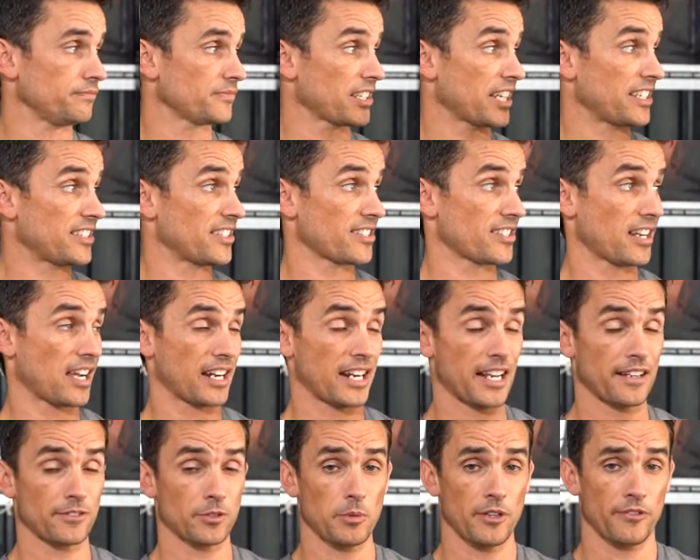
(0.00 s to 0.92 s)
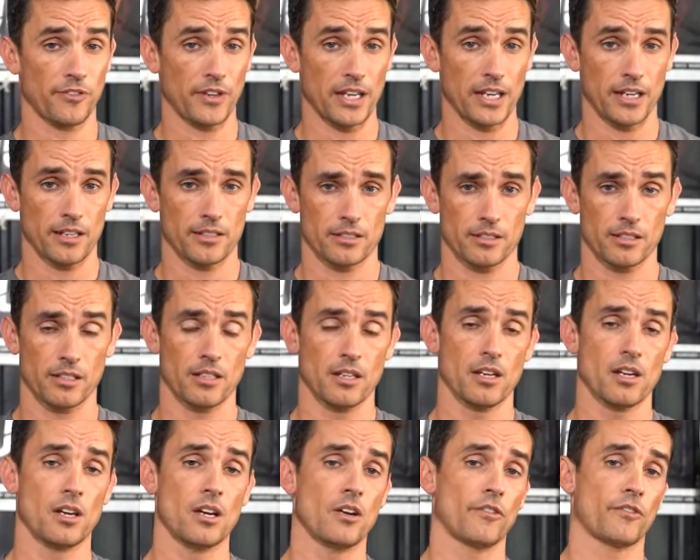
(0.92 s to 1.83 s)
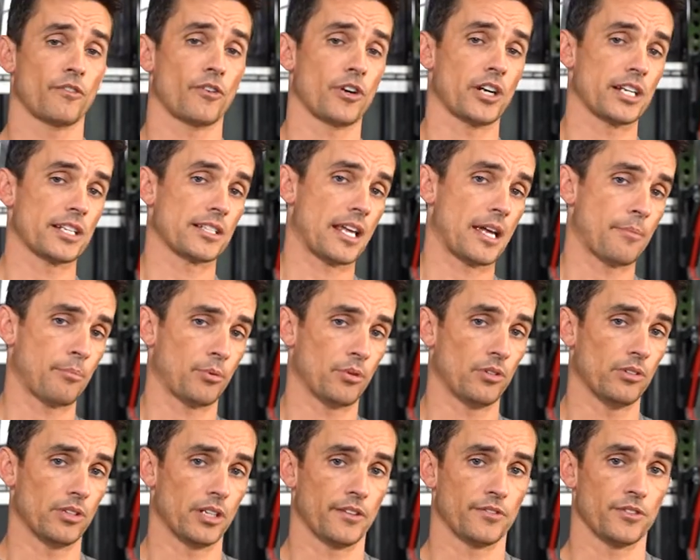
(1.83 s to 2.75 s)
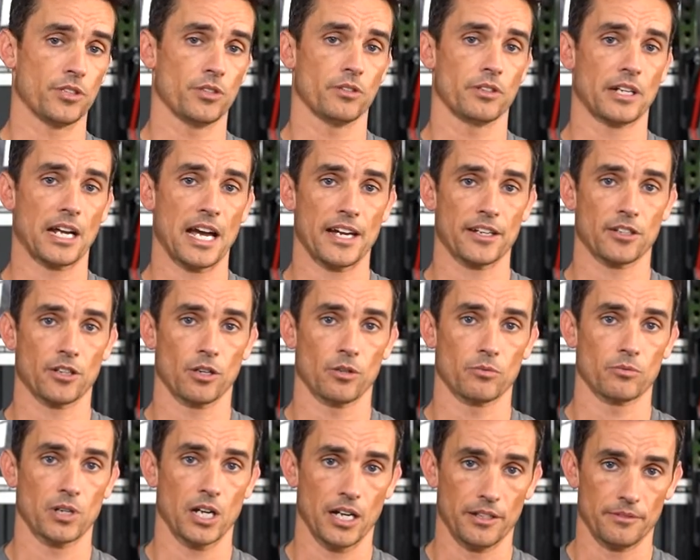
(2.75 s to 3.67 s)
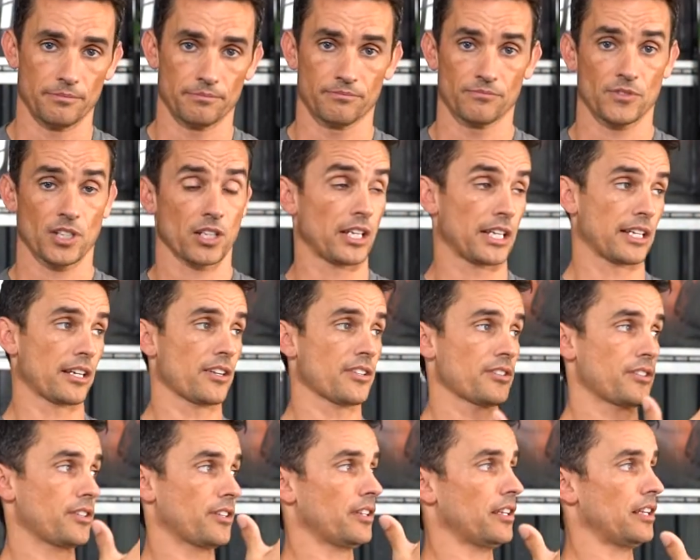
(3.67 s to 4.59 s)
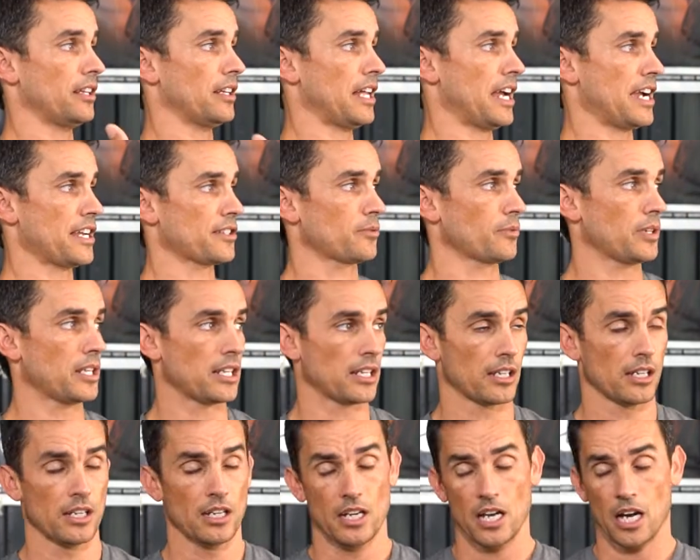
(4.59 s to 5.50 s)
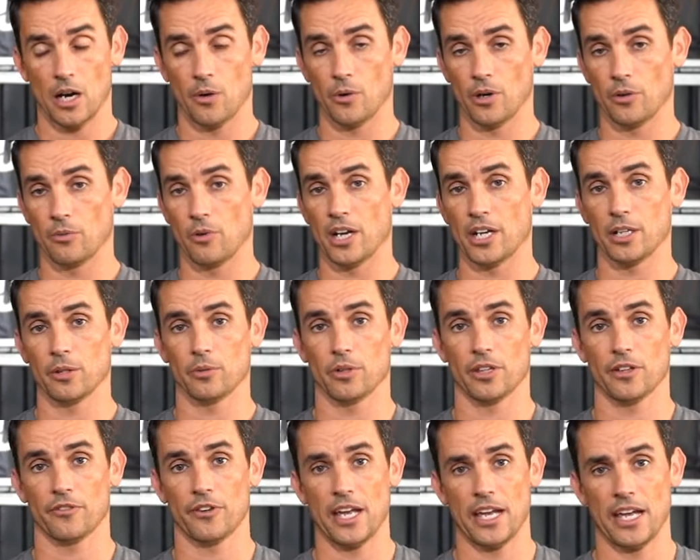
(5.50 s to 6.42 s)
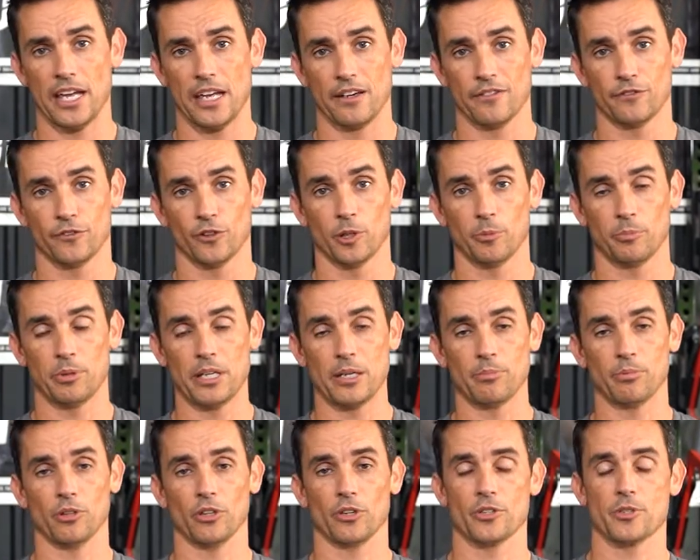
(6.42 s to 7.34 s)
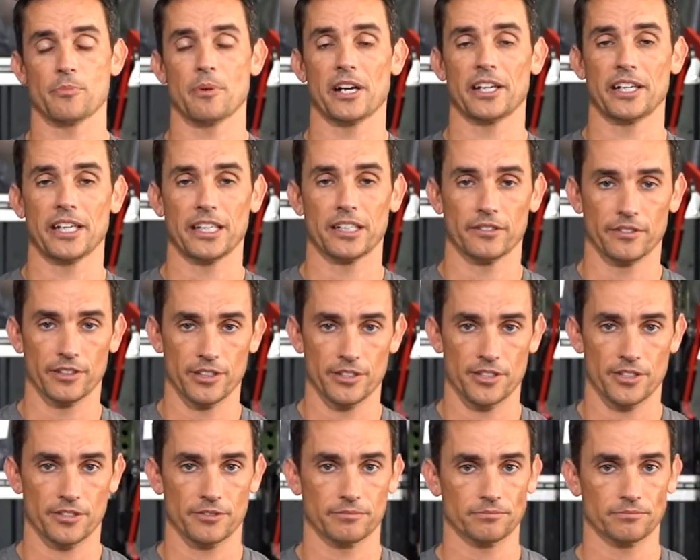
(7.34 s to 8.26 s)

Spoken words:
It does not have to be fast. For example, if you and I go run, like on last week, I went running with a handful of people. There's about 8 of us.